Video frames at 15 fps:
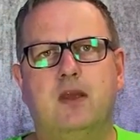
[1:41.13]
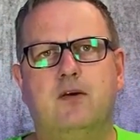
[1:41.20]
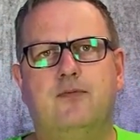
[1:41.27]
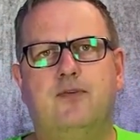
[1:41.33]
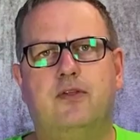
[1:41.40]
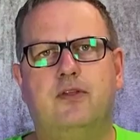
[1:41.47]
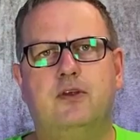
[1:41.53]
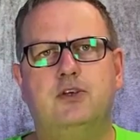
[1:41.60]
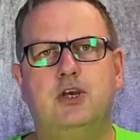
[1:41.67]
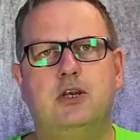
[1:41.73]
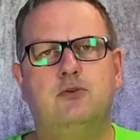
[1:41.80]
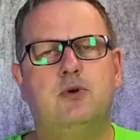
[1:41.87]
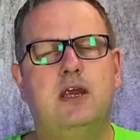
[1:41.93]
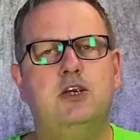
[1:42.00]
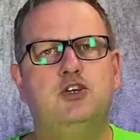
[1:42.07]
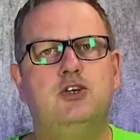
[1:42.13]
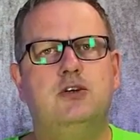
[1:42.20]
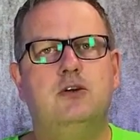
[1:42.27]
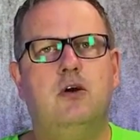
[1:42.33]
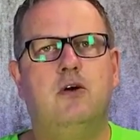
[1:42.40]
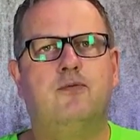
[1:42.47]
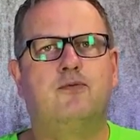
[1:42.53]
For the
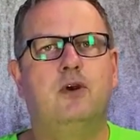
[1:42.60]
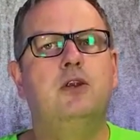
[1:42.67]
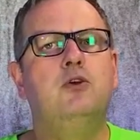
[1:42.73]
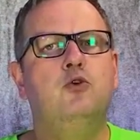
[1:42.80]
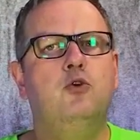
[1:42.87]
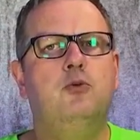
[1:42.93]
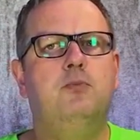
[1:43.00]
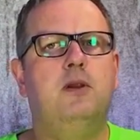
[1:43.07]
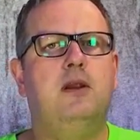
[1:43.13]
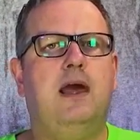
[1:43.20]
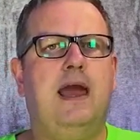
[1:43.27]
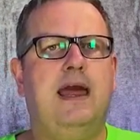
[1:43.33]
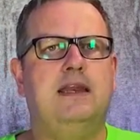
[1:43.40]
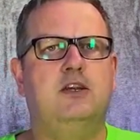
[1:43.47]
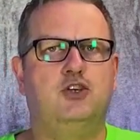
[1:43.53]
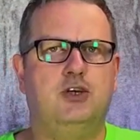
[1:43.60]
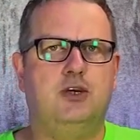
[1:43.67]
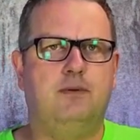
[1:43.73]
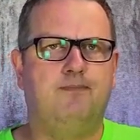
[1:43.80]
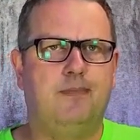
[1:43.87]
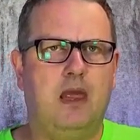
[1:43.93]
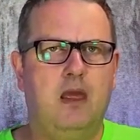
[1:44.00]
generation of renewable
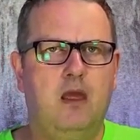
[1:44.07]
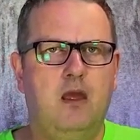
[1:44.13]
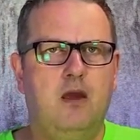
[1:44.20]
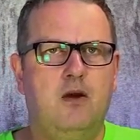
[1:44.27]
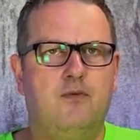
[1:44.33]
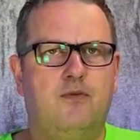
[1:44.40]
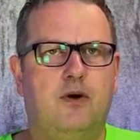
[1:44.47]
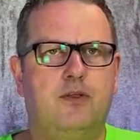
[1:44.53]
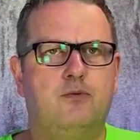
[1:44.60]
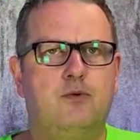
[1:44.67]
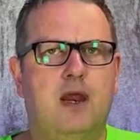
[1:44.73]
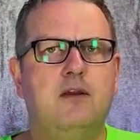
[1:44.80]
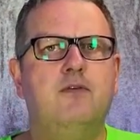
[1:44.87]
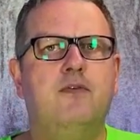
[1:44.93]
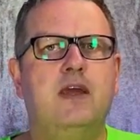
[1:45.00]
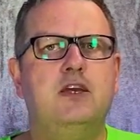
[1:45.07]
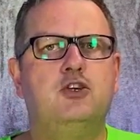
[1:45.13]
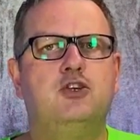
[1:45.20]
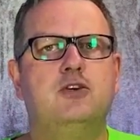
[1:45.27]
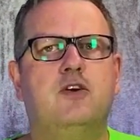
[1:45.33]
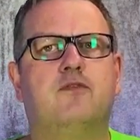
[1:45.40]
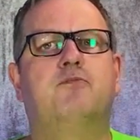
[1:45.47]
energy, for the
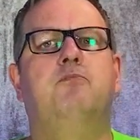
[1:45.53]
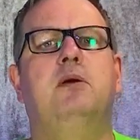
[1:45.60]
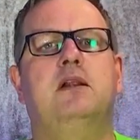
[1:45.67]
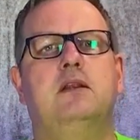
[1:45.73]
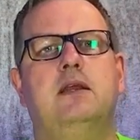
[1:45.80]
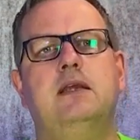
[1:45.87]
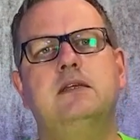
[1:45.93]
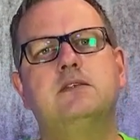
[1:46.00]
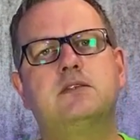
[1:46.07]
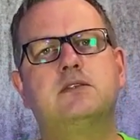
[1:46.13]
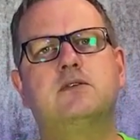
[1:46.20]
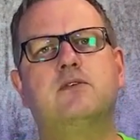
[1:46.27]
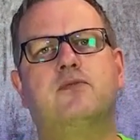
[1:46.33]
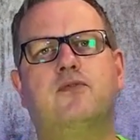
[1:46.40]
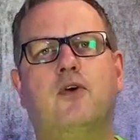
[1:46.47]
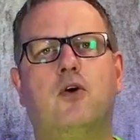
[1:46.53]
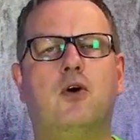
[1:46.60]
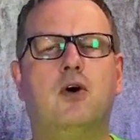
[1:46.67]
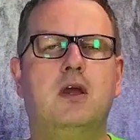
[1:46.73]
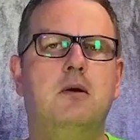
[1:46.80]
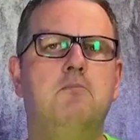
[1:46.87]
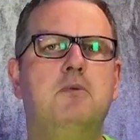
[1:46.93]
renovation of buildings,
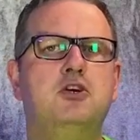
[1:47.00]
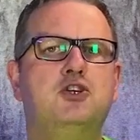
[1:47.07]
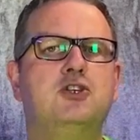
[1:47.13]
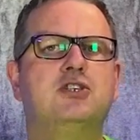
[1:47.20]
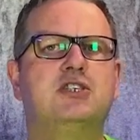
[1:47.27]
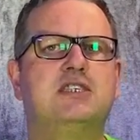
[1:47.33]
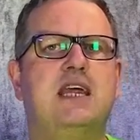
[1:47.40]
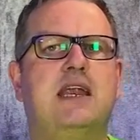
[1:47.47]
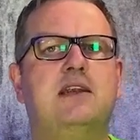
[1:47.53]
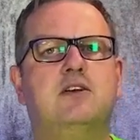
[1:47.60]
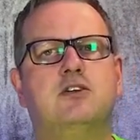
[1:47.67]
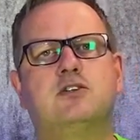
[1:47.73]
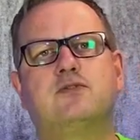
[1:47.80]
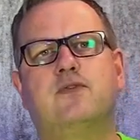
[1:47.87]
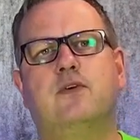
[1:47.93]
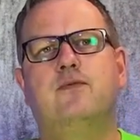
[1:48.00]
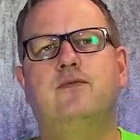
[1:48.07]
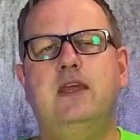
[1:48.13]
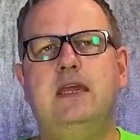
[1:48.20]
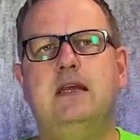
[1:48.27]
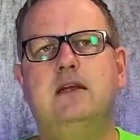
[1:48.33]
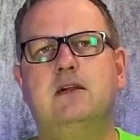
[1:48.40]
for emission standards for
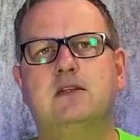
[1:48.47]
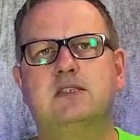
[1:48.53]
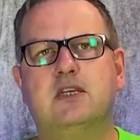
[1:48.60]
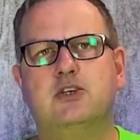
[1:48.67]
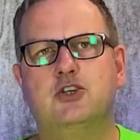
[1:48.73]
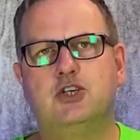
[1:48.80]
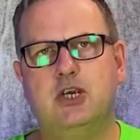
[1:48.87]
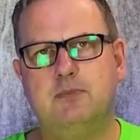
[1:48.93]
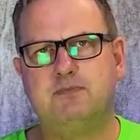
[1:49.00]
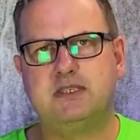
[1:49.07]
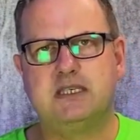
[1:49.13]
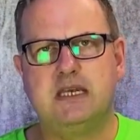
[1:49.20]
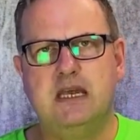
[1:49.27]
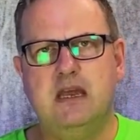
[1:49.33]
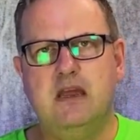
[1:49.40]
vehicles and ships,